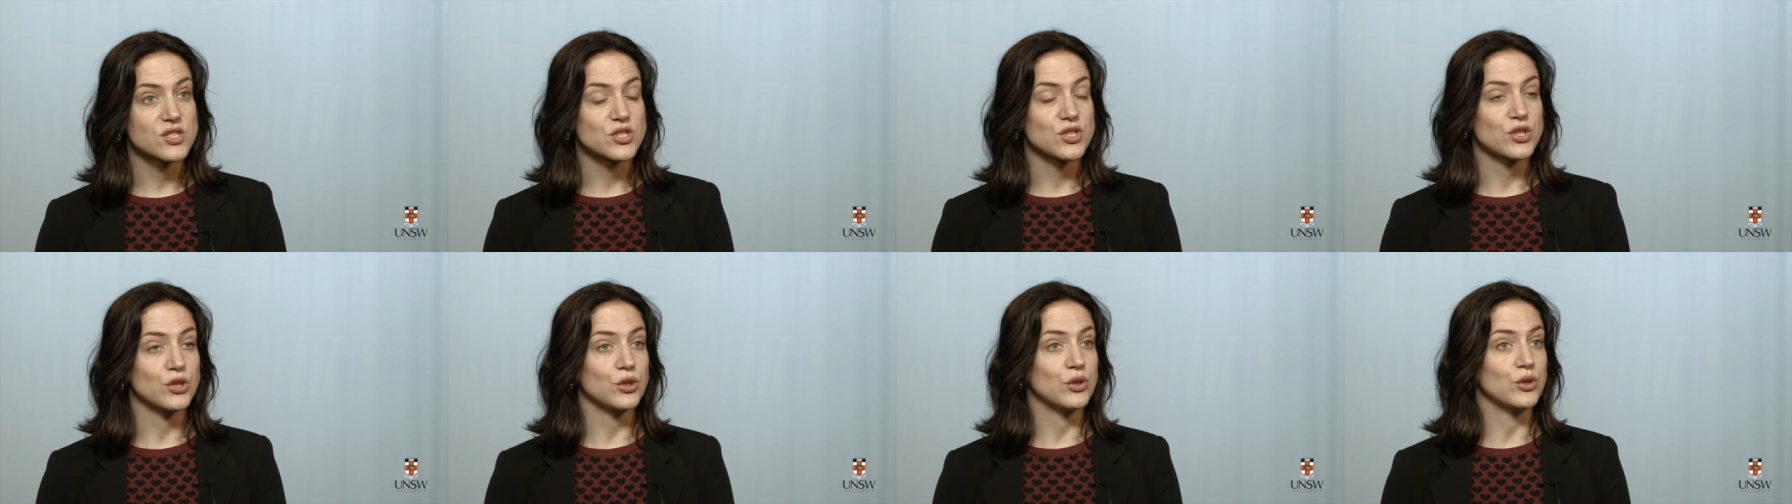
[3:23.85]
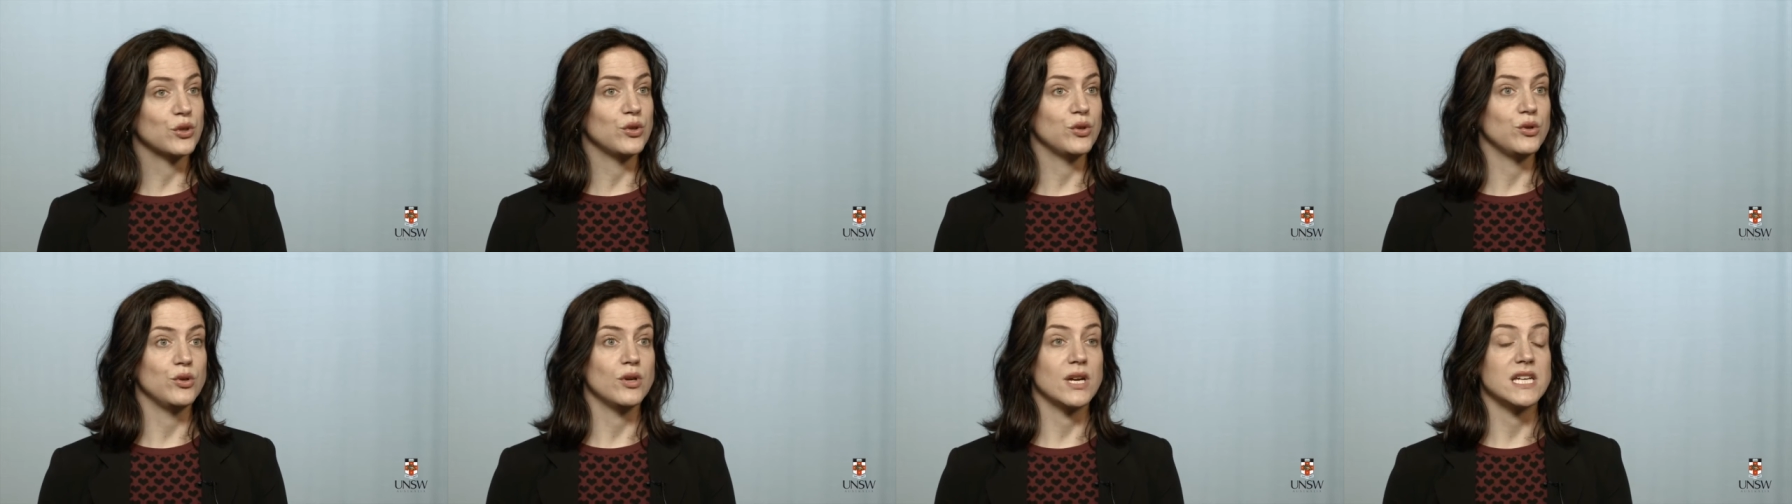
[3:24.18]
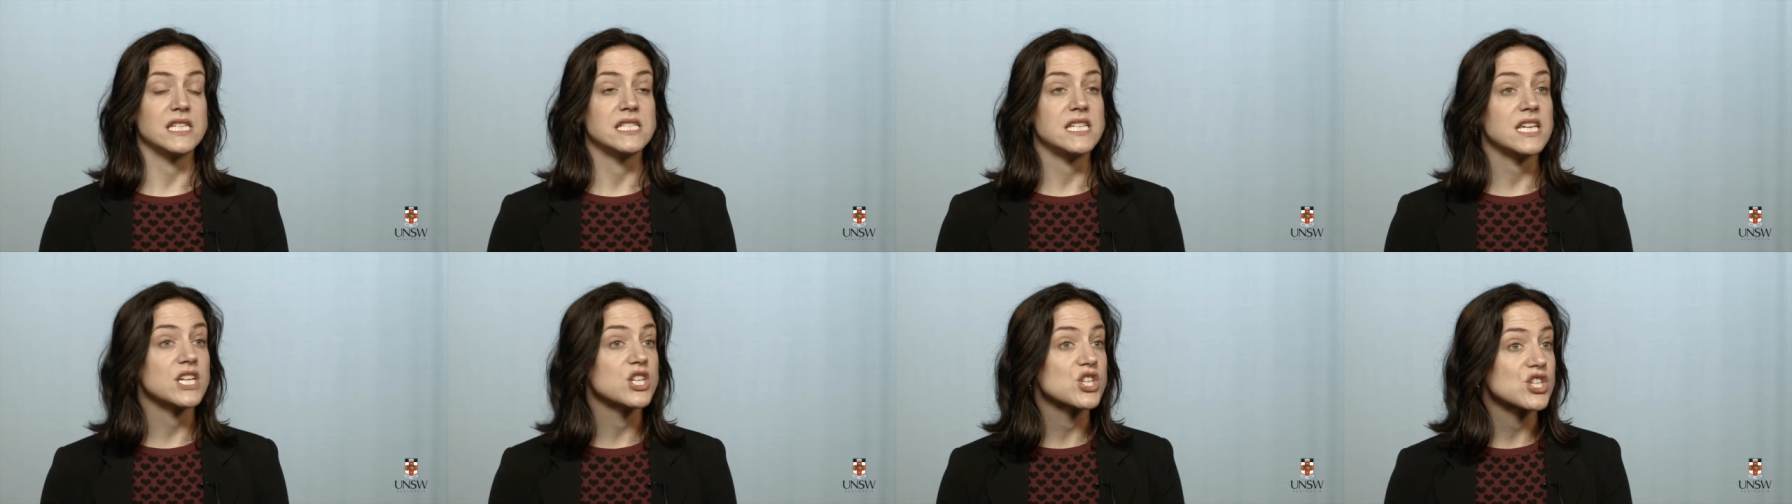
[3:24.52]
to
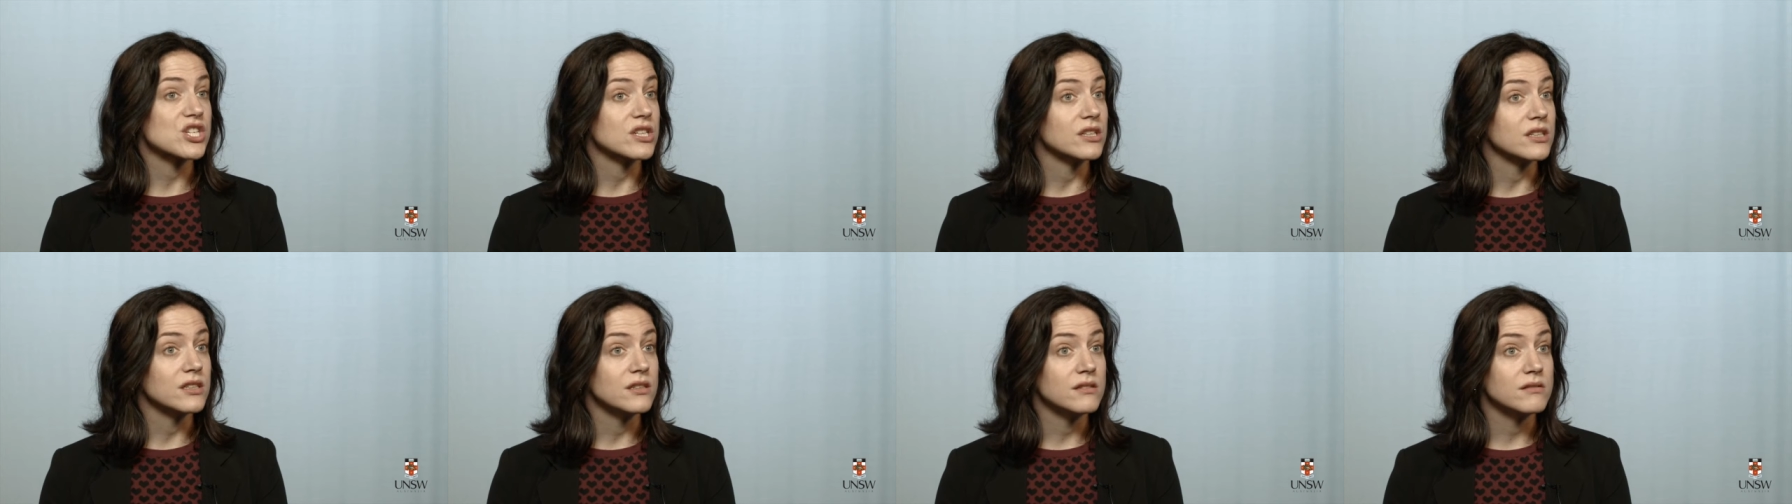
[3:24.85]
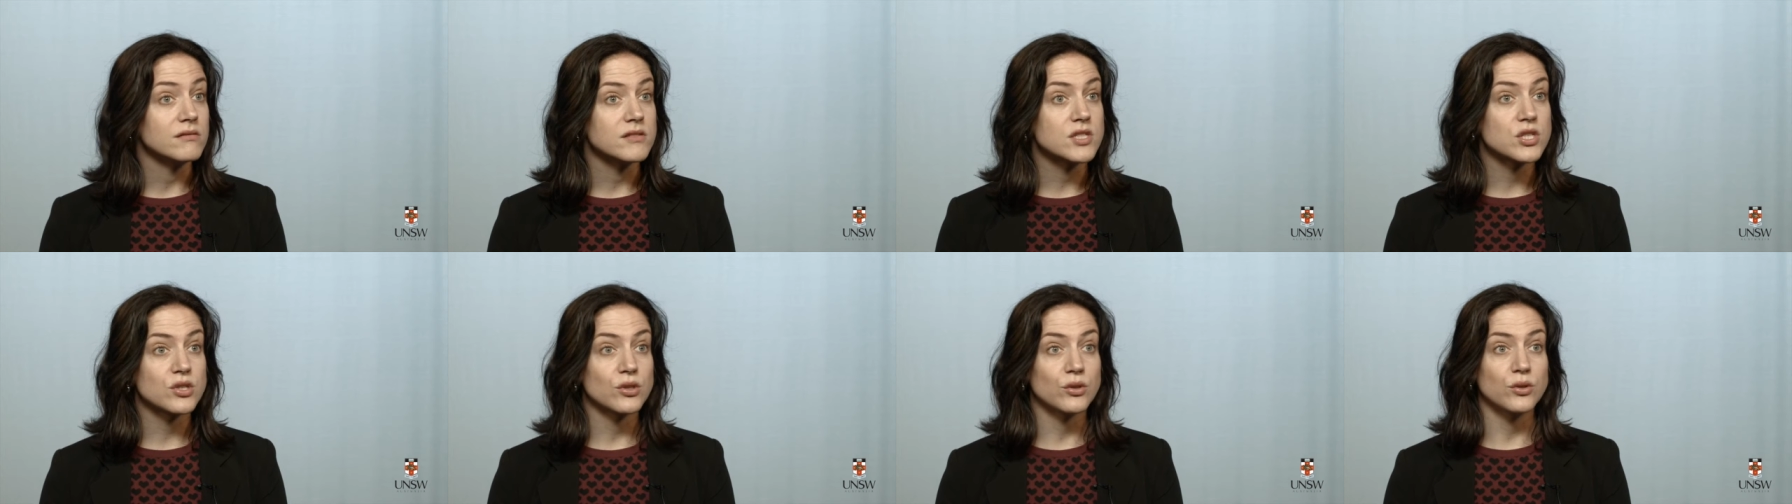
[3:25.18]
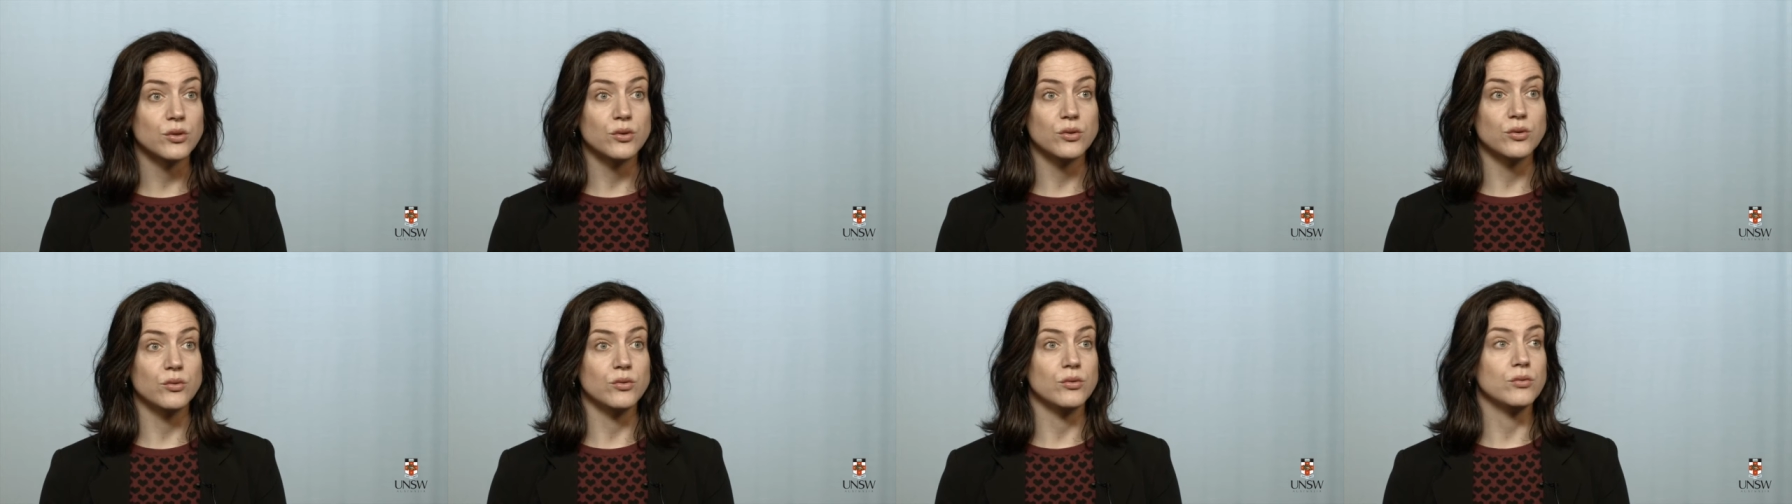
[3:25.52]
addiction
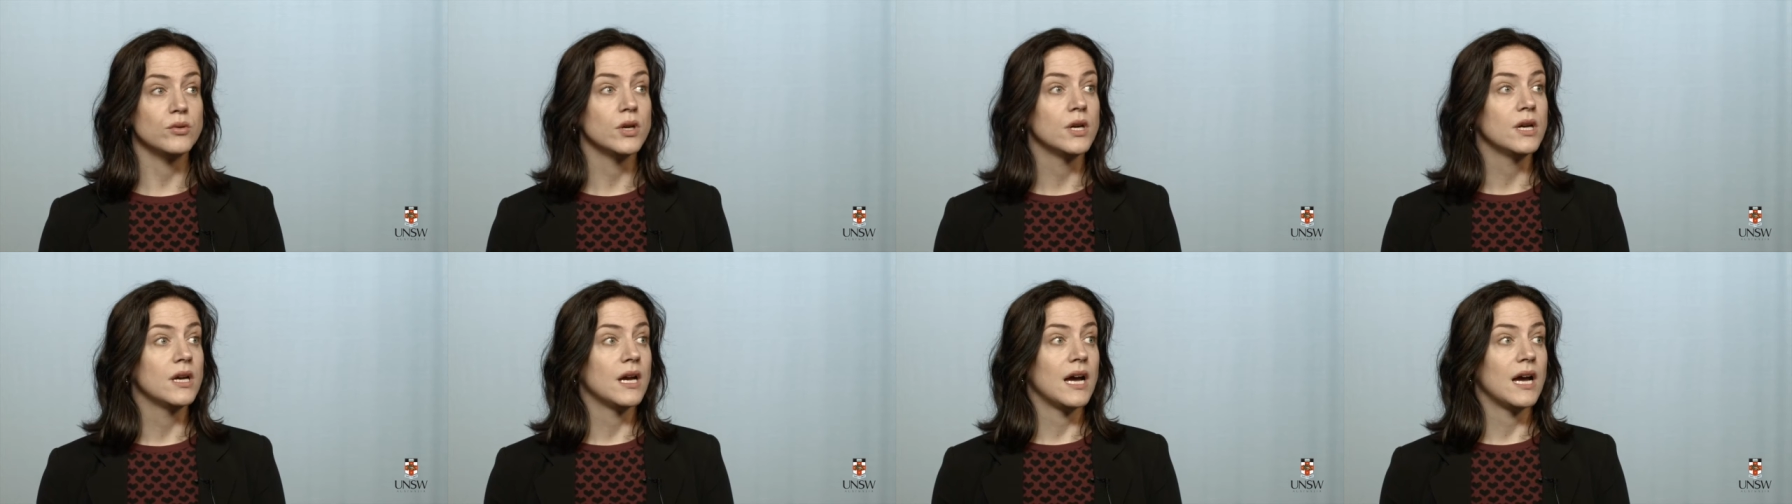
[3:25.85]
to